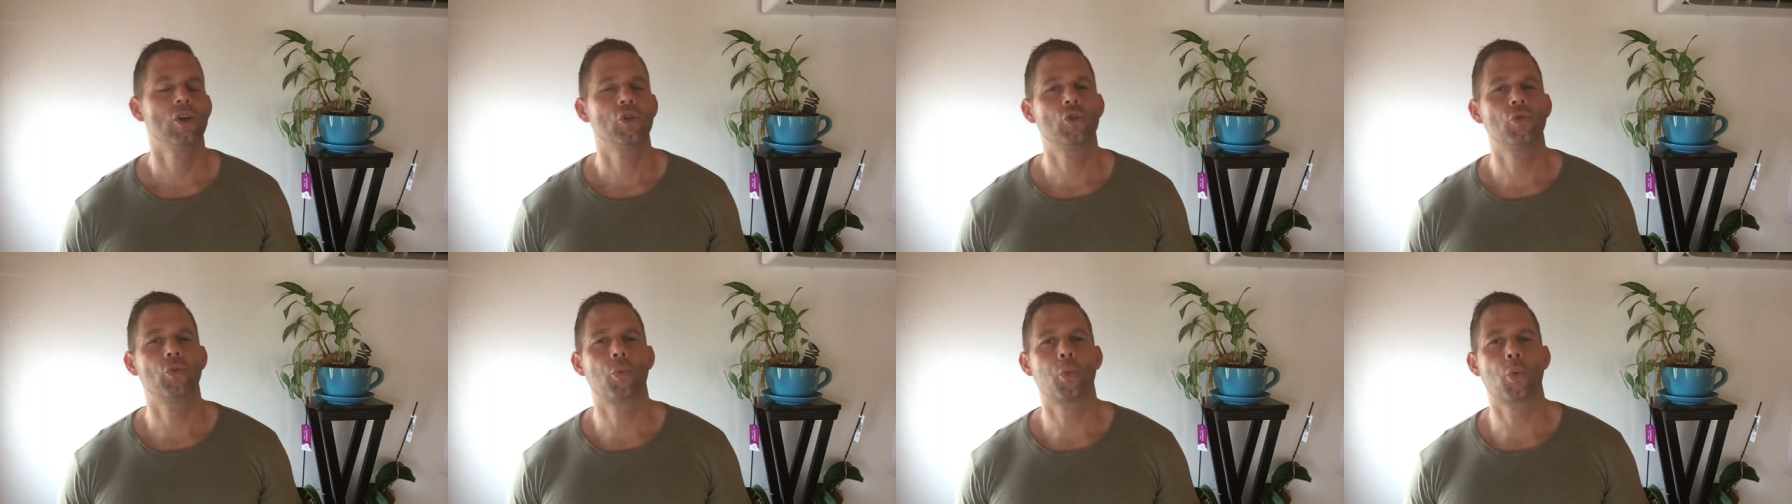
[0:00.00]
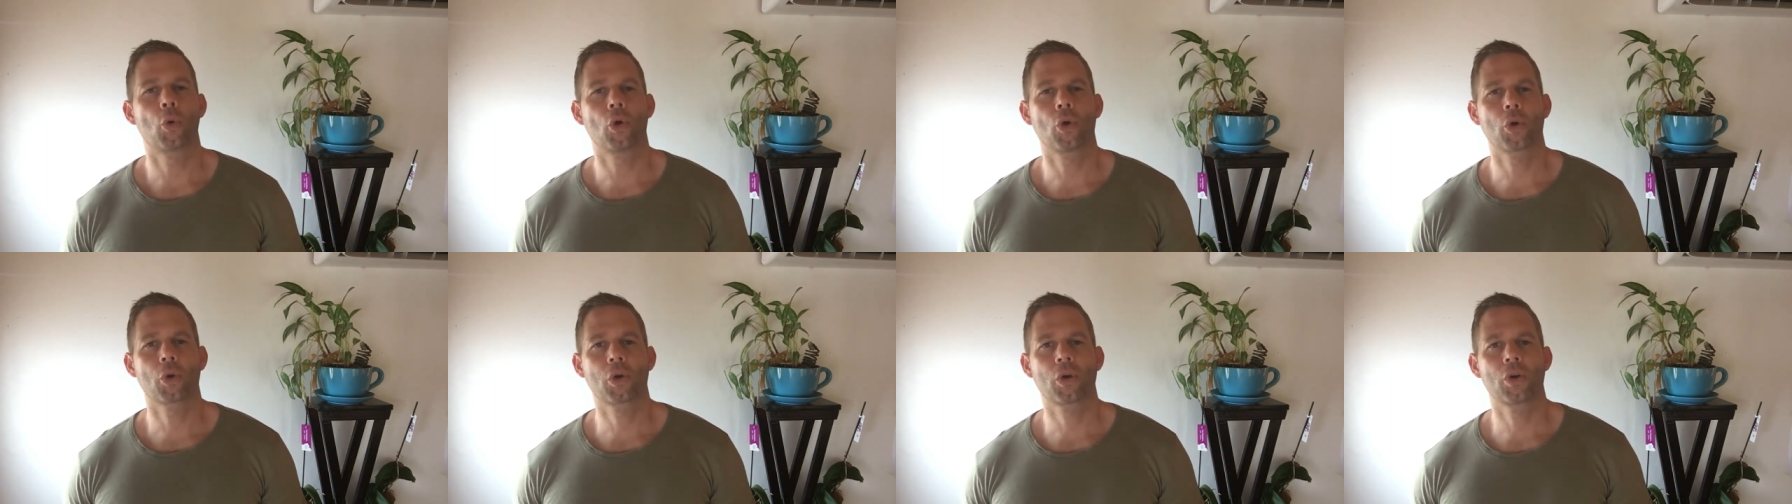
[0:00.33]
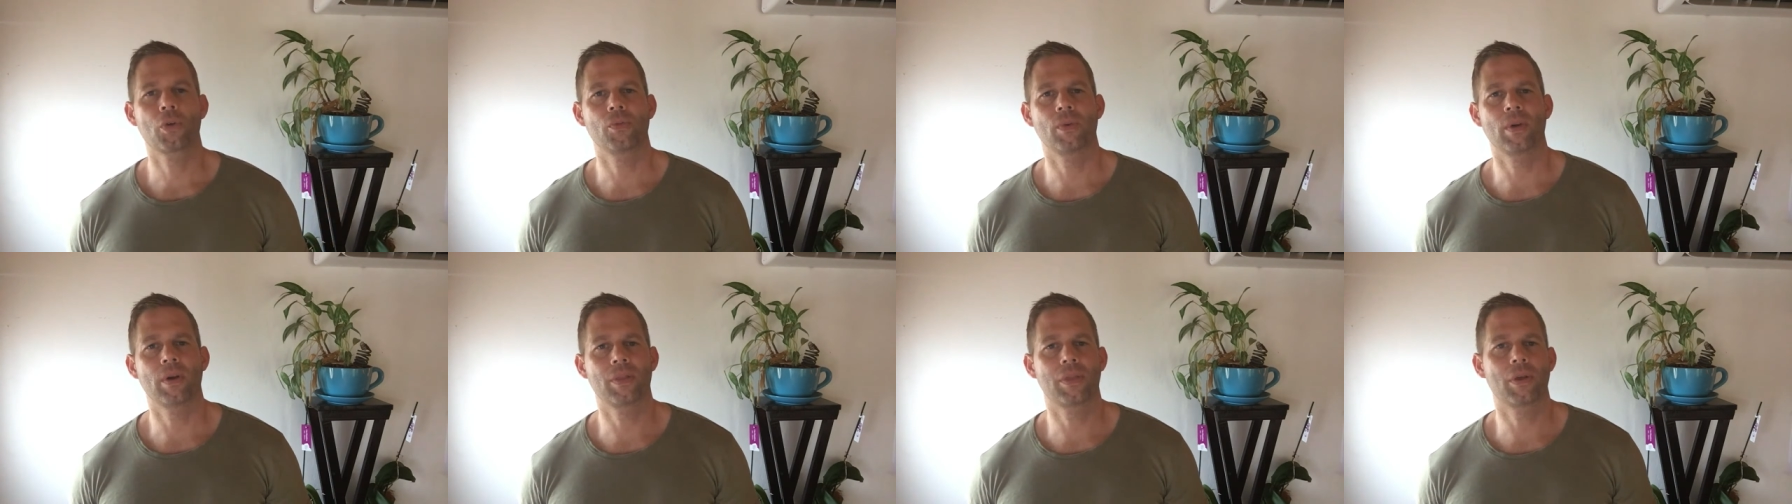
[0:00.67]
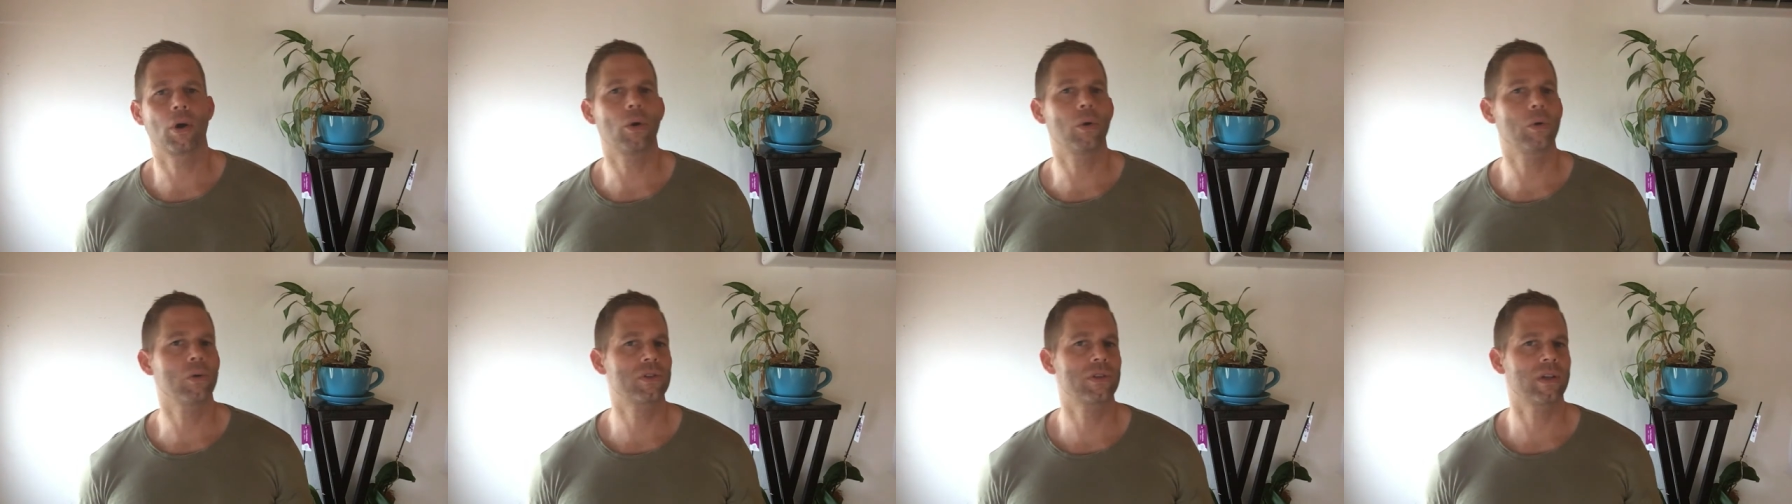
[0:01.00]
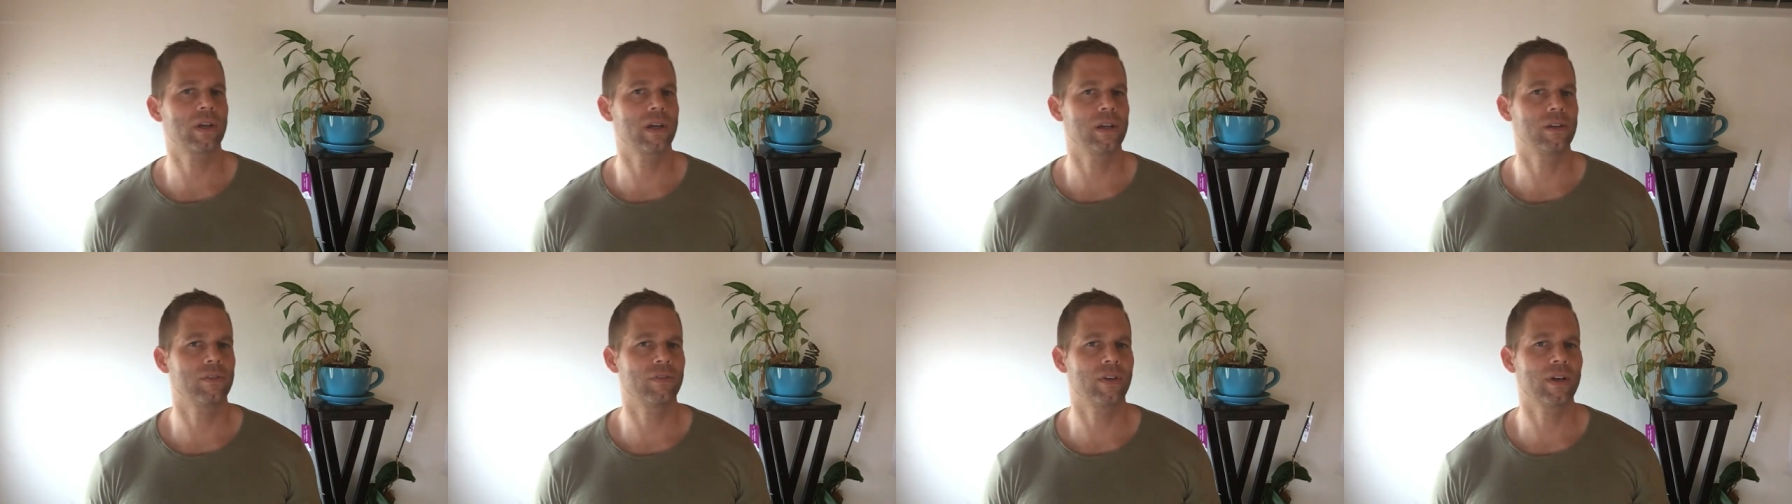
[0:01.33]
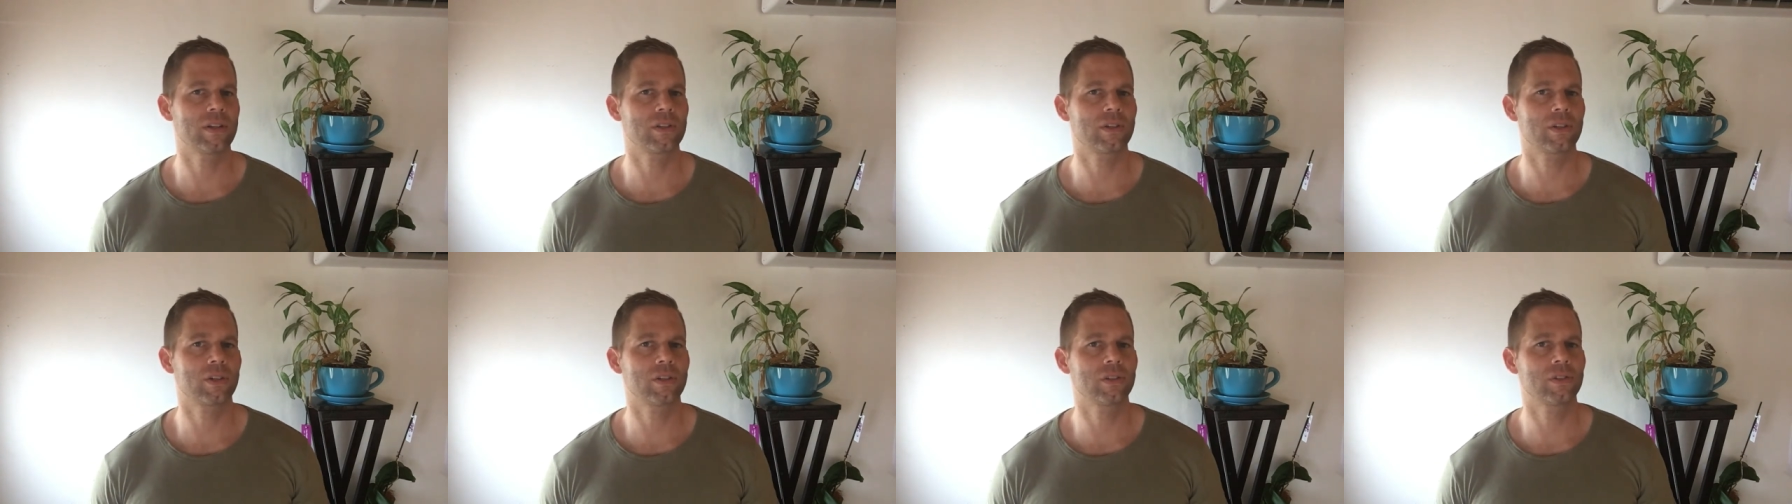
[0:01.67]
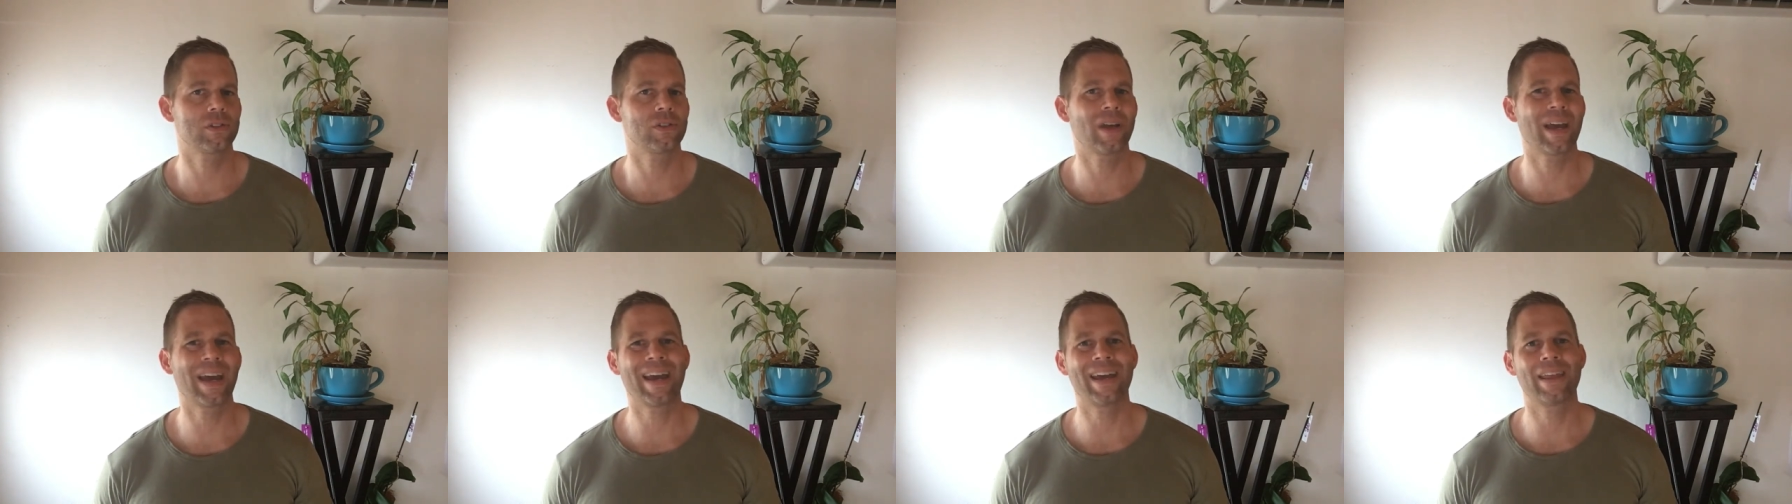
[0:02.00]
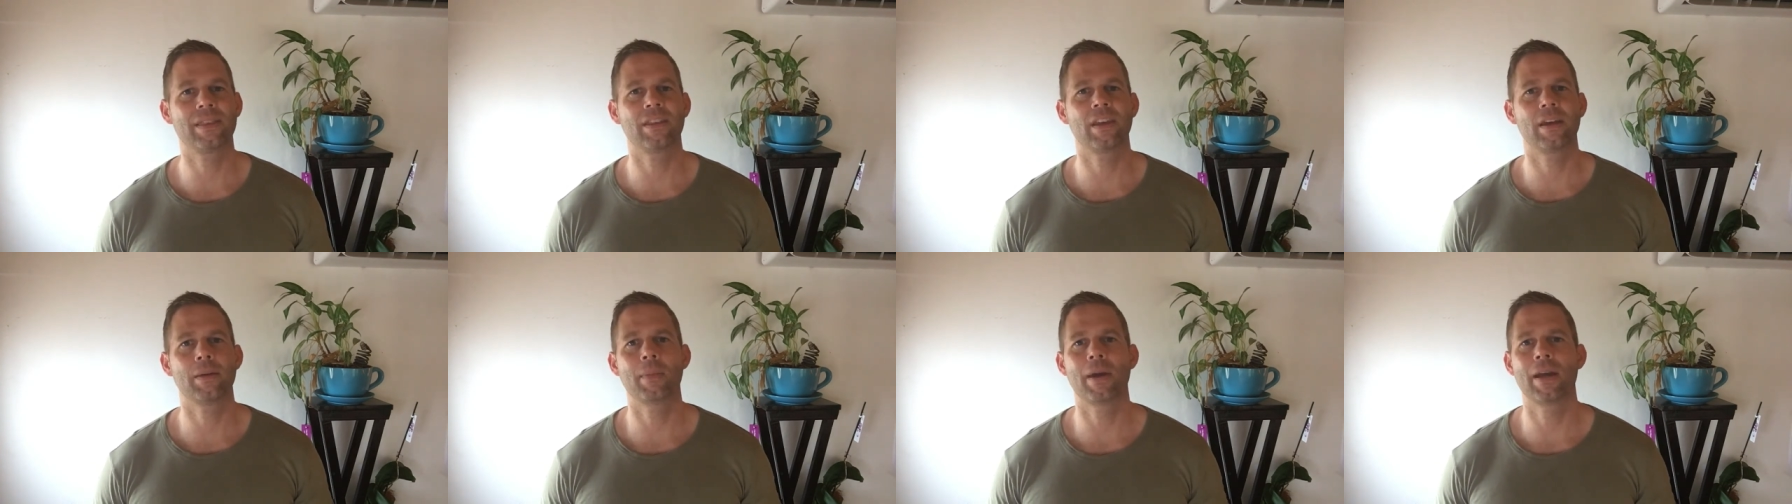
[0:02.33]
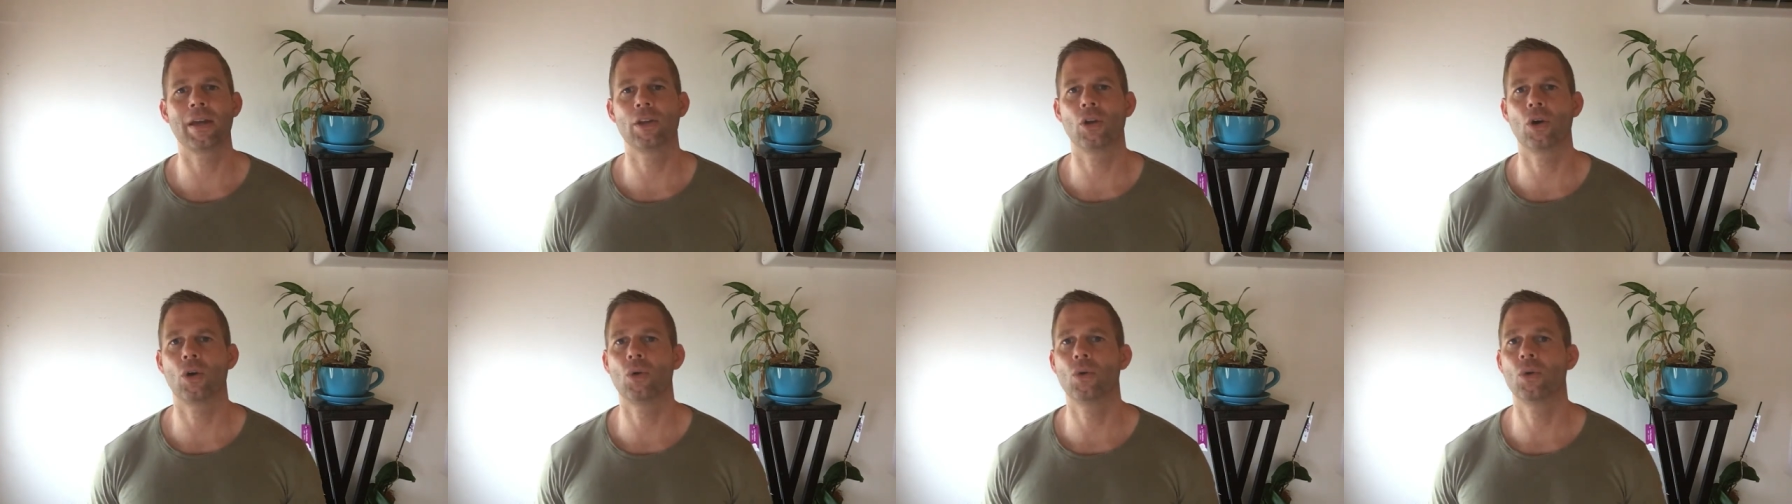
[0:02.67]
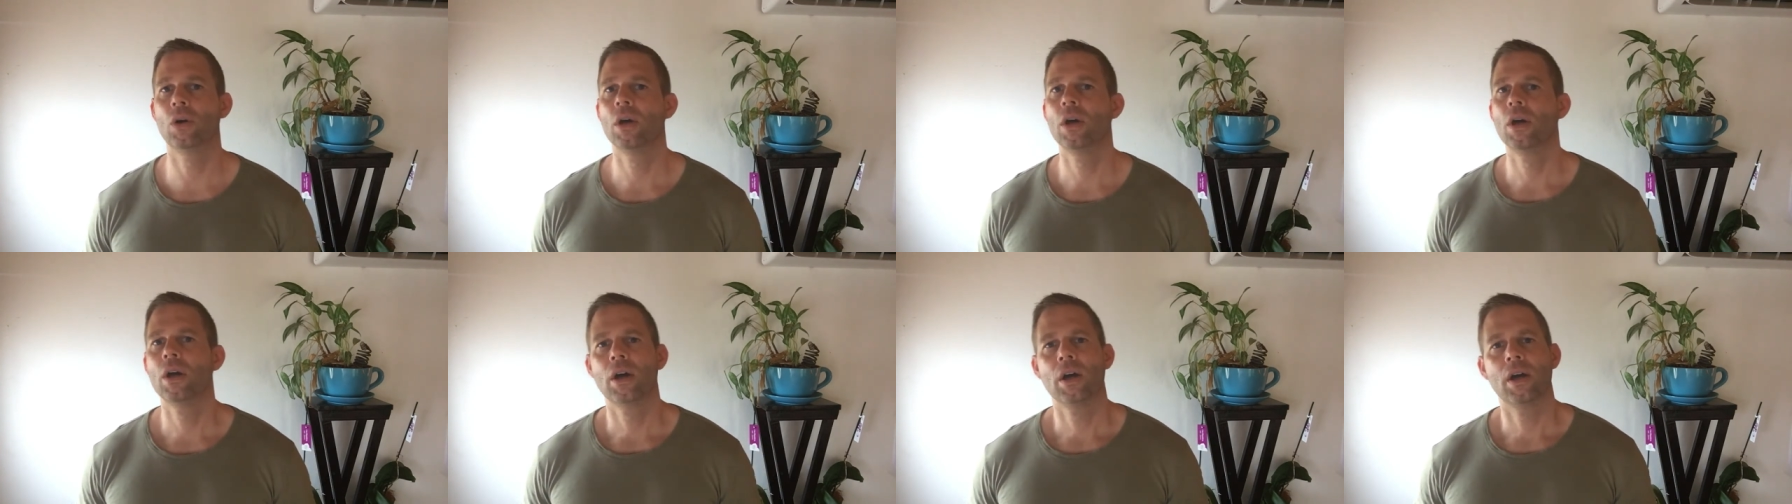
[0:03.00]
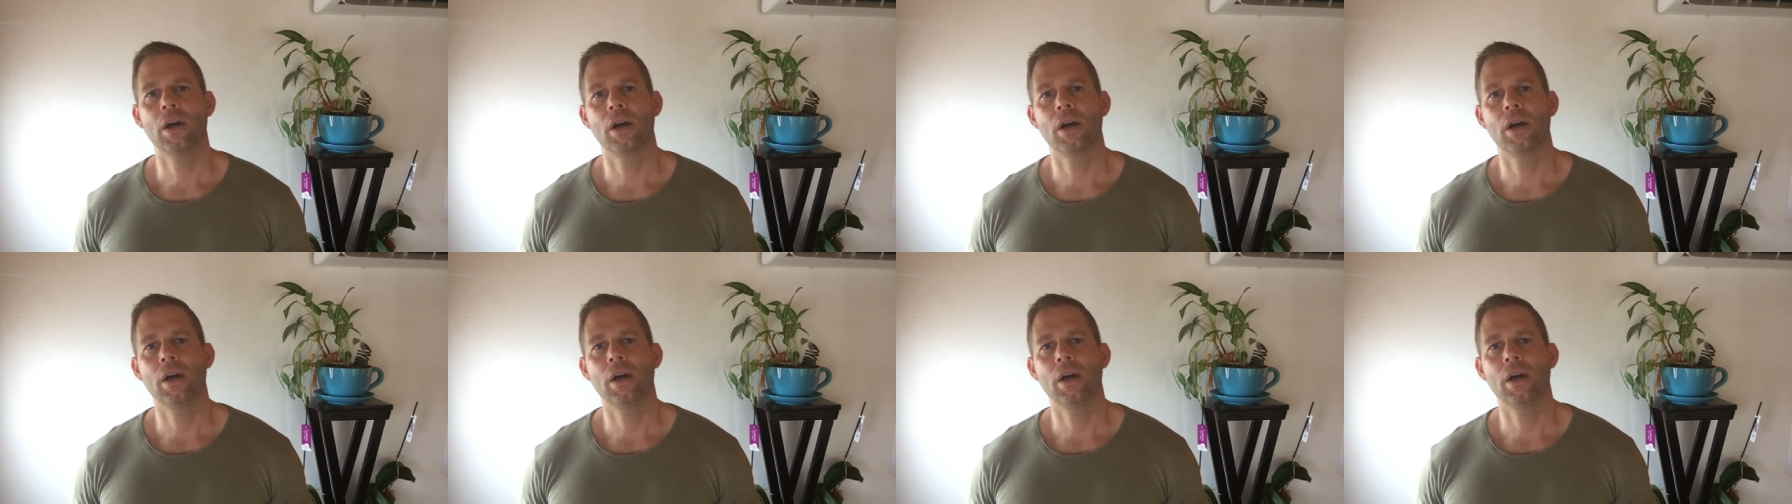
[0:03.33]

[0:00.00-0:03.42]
to work with wholesale investors, and they may know